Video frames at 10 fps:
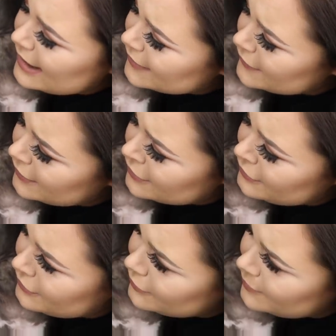I can't
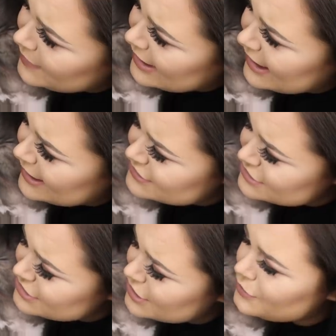cope. You're
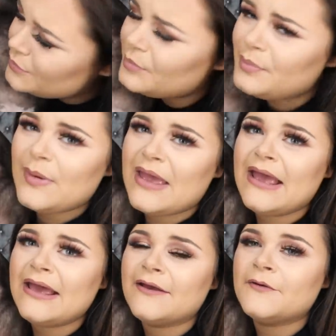getting too
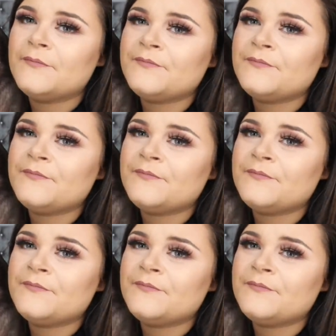big.